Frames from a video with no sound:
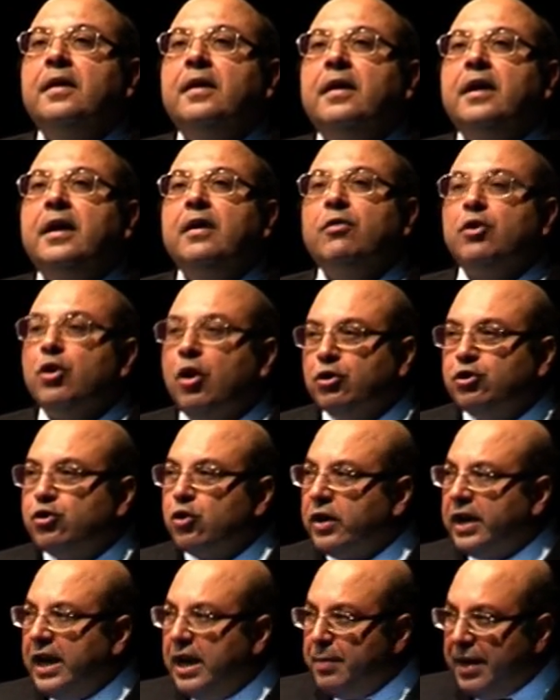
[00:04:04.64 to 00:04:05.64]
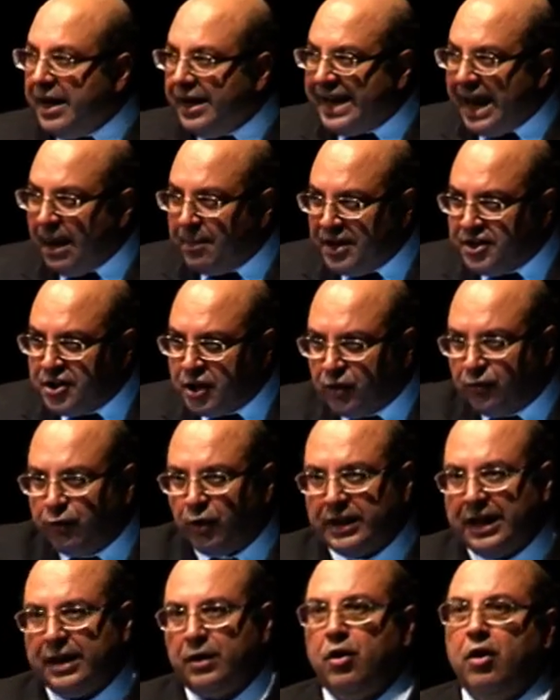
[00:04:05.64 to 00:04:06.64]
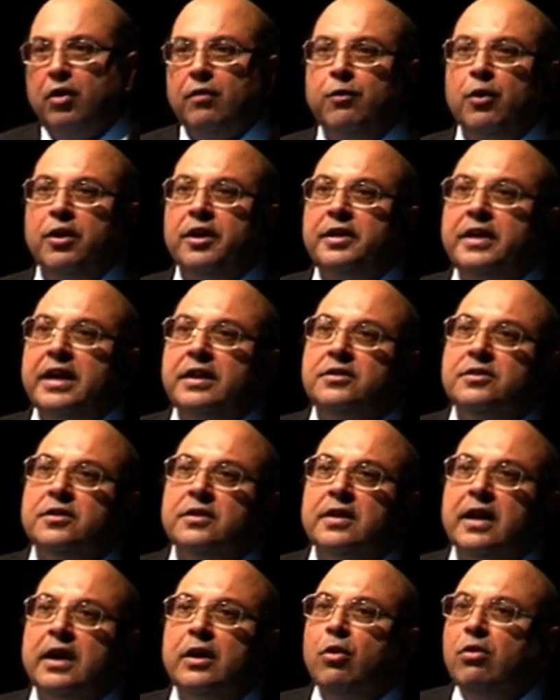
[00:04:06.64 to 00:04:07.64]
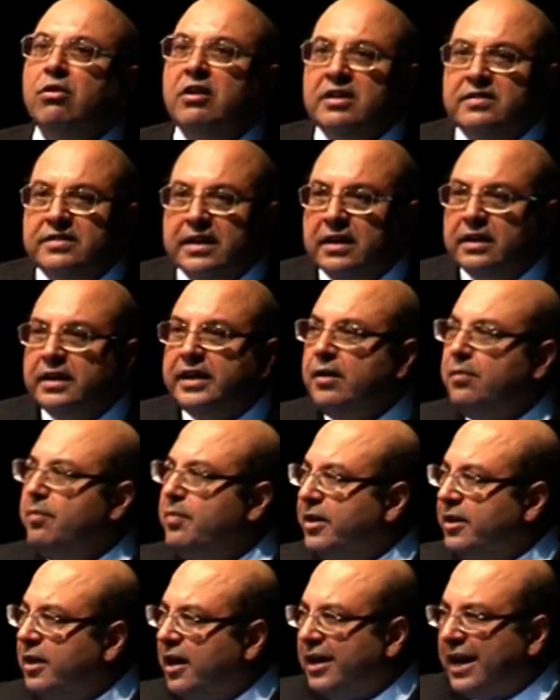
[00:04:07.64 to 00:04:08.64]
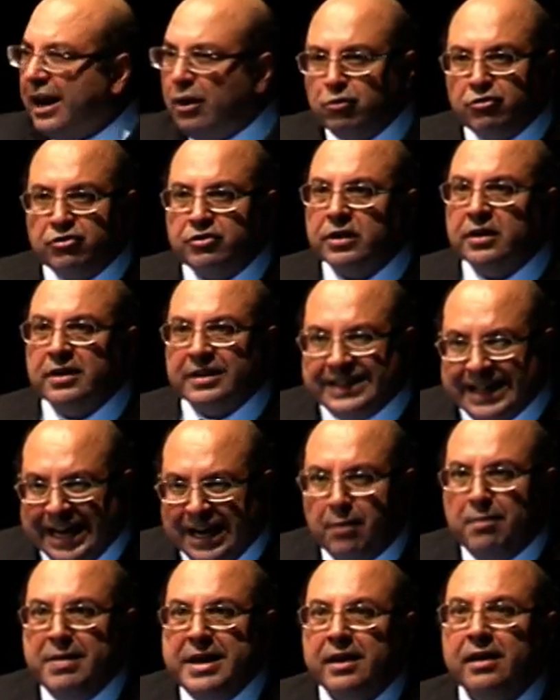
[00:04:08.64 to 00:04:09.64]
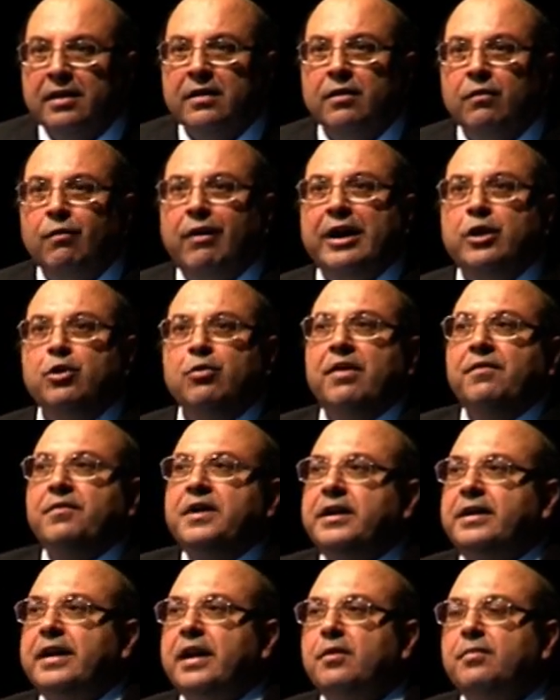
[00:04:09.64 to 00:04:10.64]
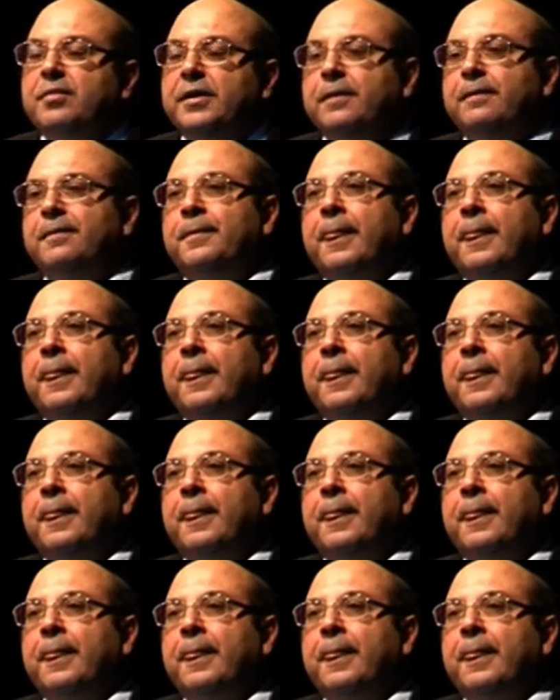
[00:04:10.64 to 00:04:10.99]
he was also claiming damages for that wrongful detention and only said, give me the grounds, tell me why you have detained me.